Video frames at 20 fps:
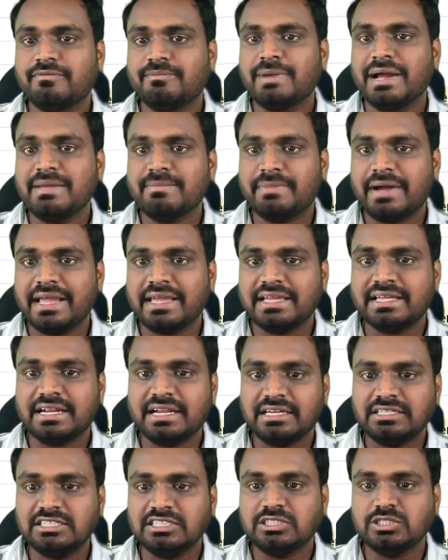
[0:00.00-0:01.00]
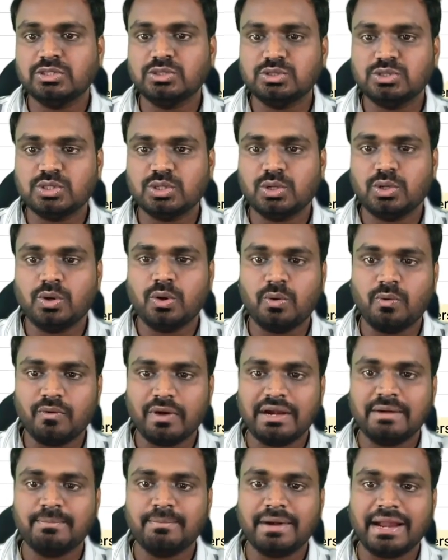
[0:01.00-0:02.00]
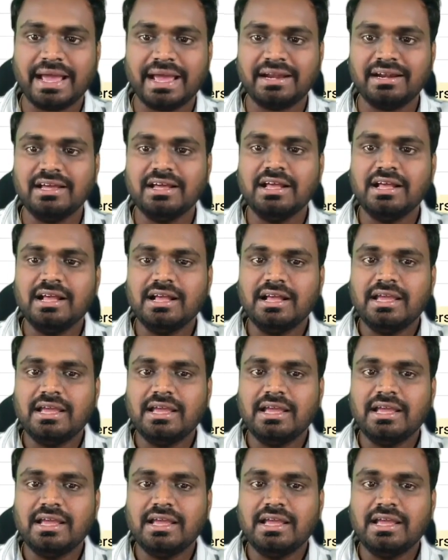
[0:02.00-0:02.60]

by migrating to Zoho One plan,